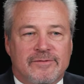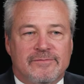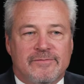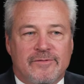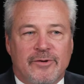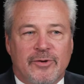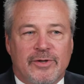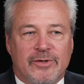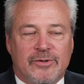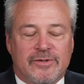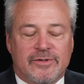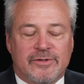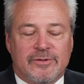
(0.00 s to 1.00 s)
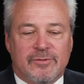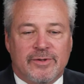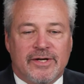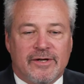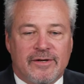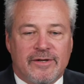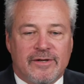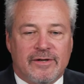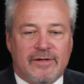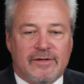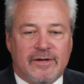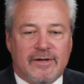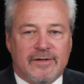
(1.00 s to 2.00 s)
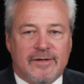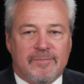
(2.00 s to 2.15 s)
very good career here.